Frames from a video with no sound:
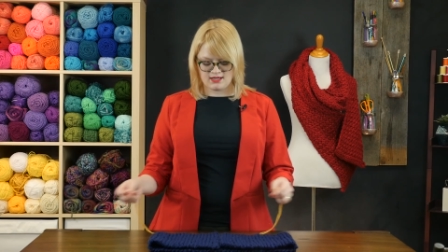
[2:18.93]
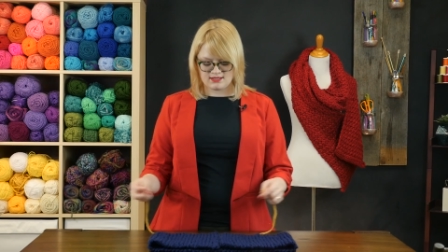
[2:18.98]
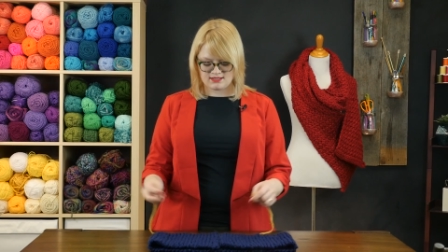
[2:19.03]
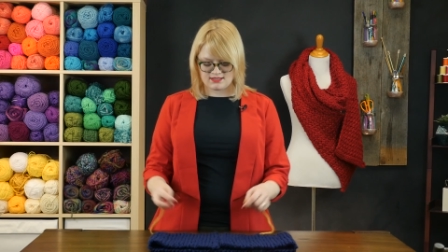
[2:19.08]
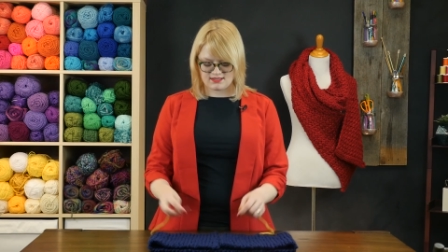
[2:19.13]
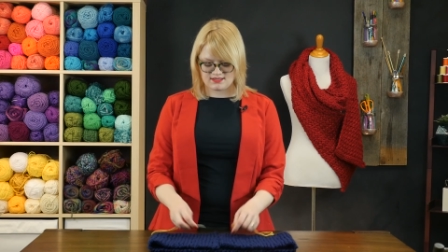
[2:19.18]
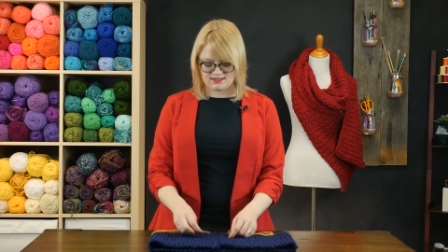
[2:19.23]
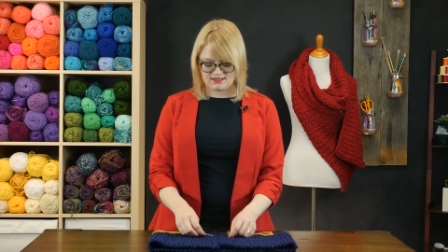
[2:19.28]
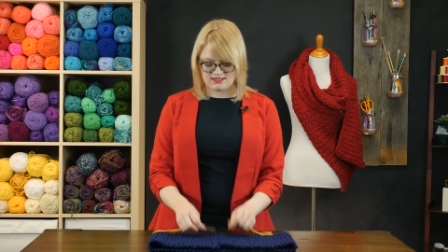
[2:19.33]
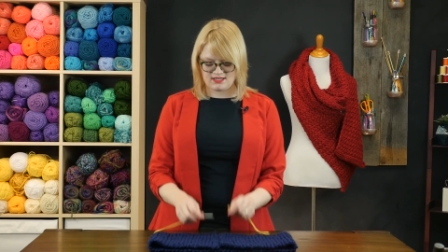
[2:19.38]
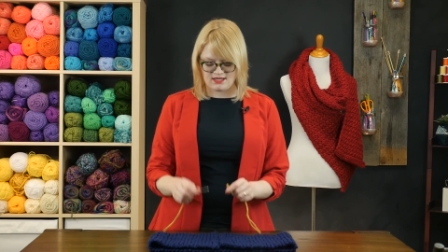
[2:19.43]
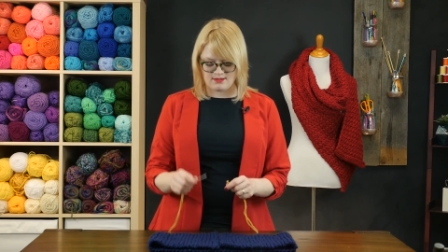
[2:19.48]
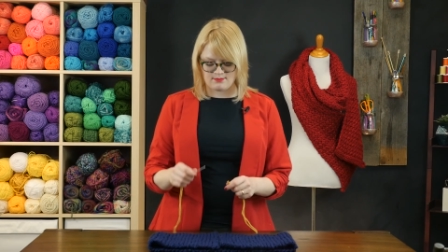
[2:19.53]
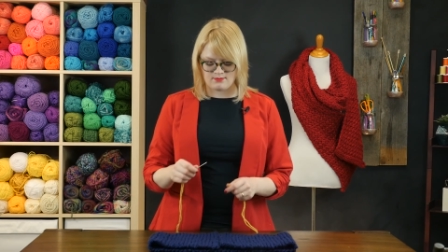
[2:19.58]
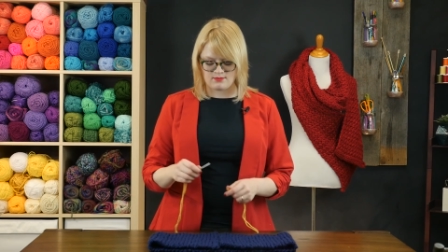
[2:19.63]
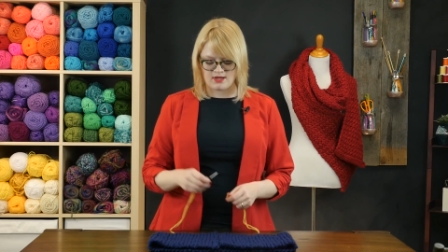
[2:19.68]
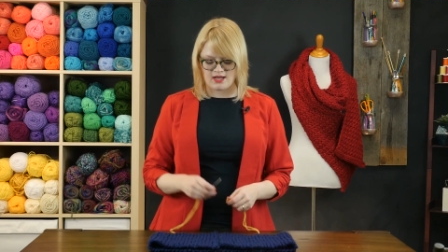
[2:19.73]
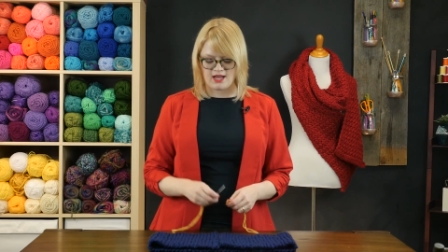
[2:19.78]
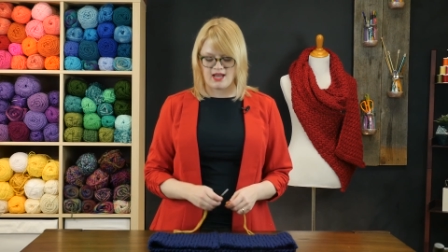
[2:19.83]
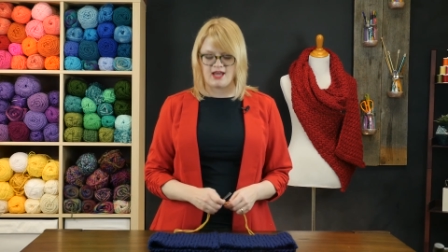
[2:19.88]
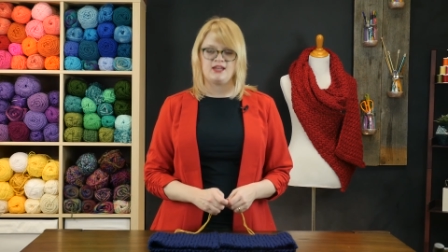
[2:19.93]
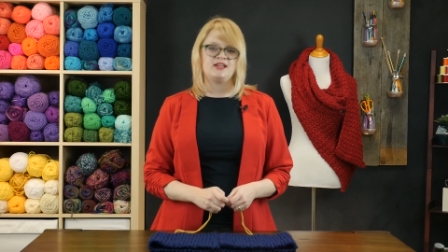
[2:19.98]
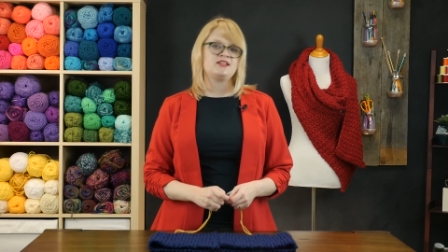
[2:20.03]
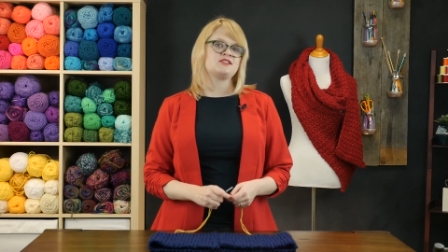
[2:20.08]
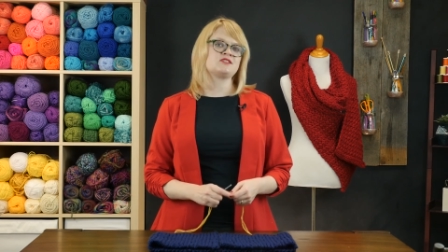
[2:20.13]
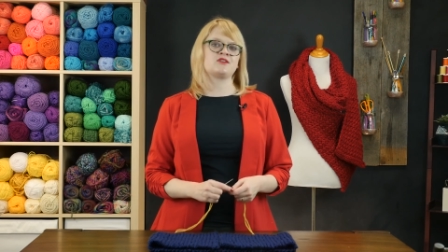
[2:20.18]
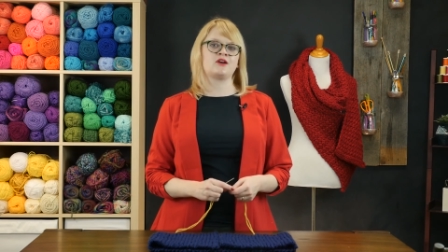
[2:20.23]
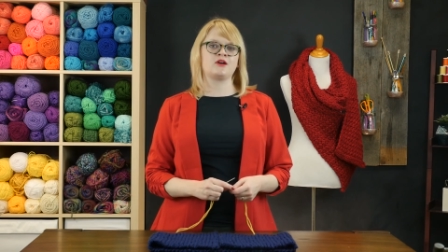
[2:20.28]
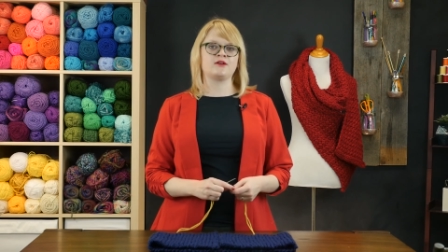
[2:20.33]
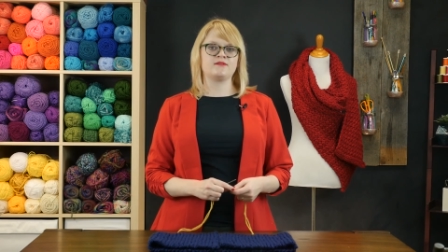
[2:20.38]
to seam any
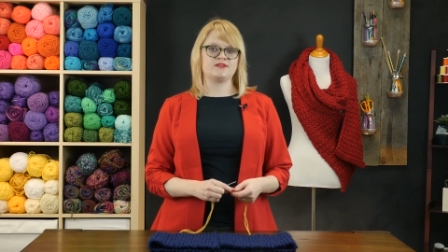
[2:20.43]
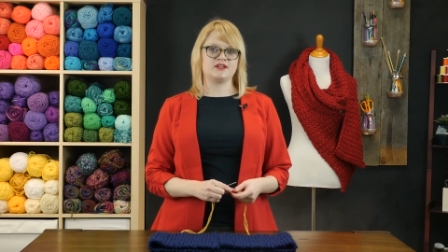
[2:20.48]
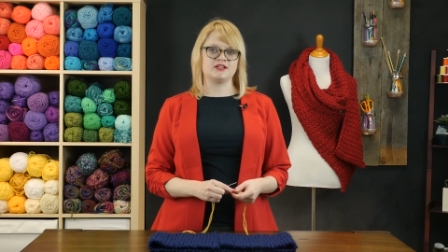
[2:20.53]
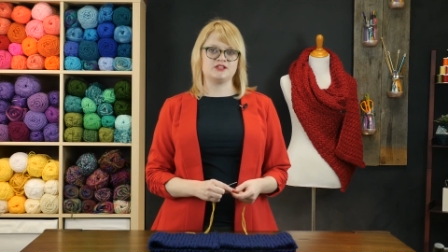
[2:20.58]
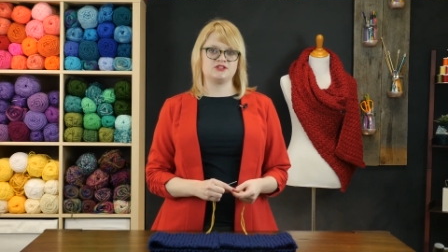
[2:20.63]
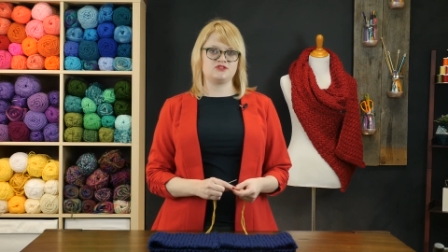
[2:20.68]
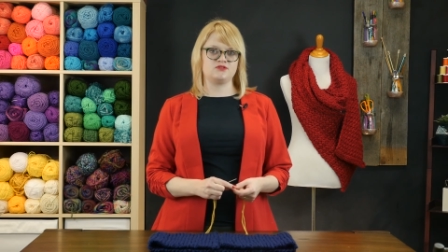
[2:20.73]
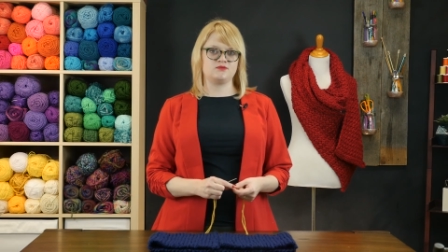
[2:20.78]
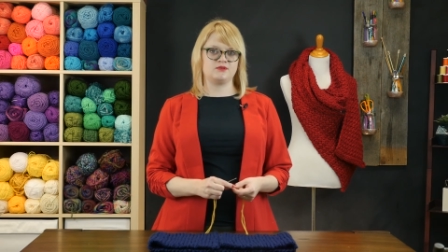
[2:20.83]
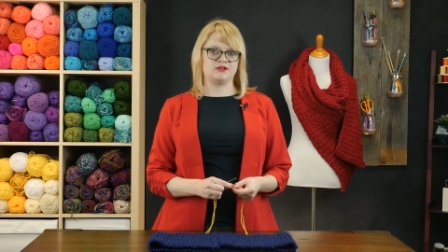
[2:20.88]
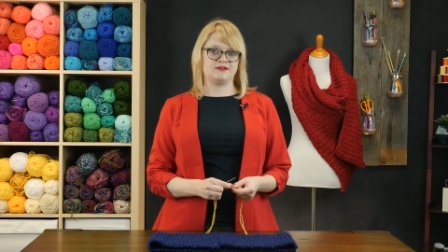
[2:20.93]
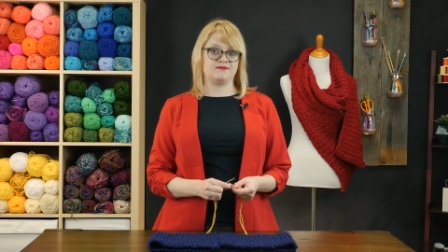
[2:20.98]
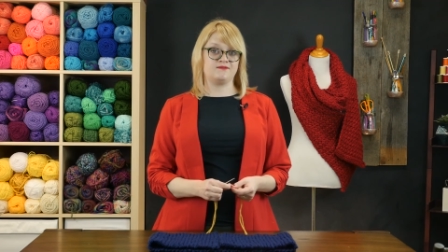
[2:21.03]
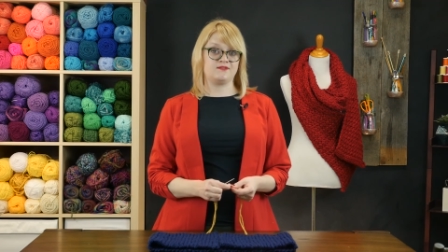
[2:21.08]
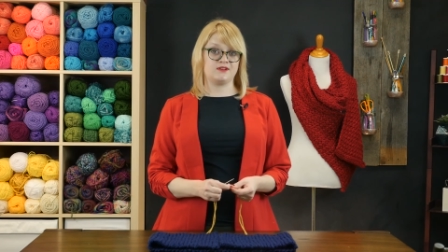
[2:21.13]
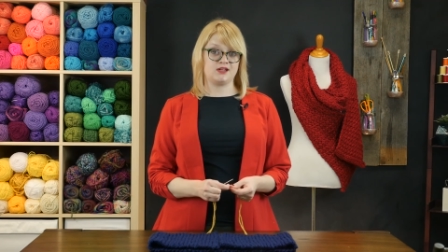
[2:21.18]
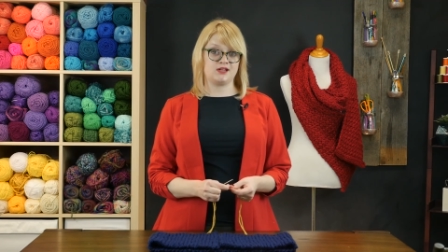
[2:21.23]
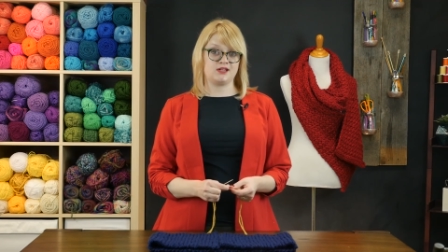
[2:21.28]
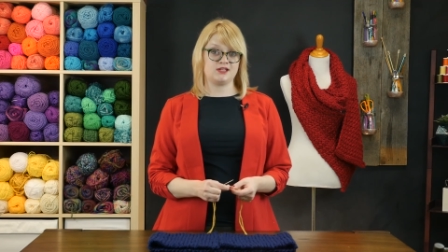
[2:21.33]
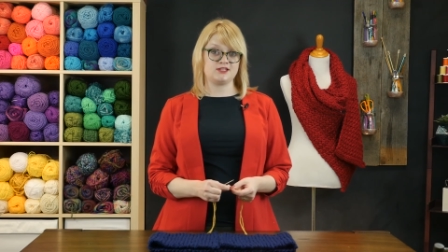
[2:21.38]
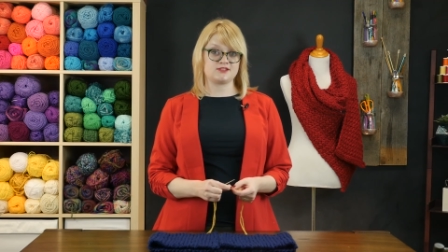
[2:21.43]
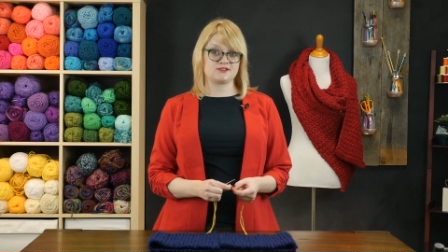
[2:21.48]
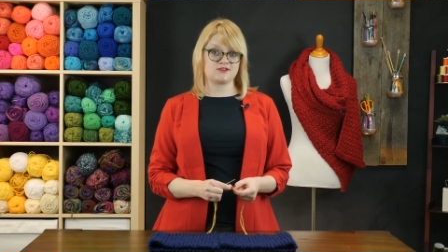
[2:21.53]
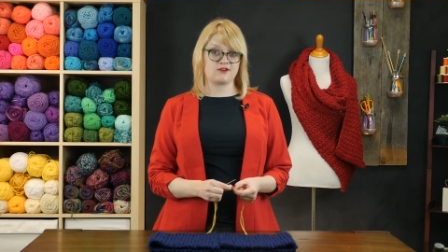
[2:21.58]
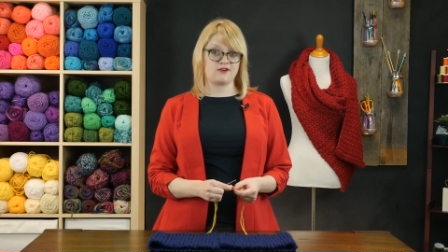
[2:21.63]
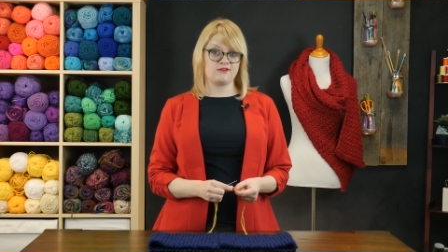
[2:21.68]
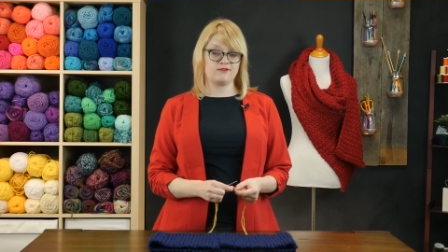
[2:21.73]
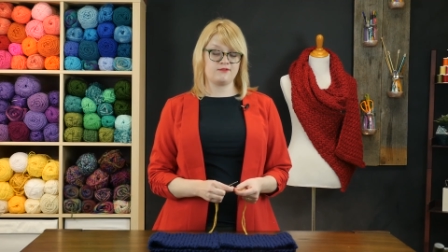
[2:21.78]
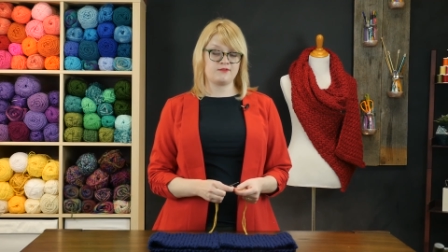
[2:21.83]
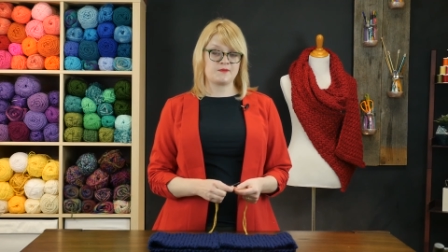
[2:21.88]
scarf into an infinity
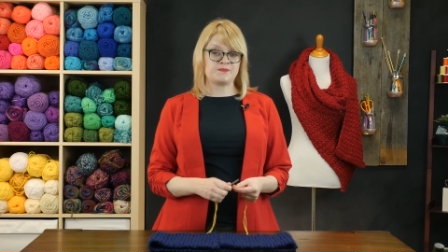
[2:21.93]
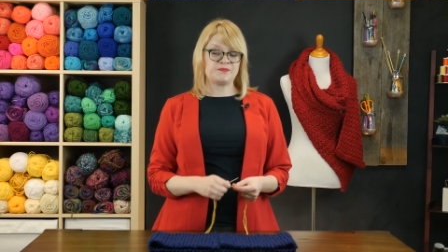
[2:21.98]
scarf.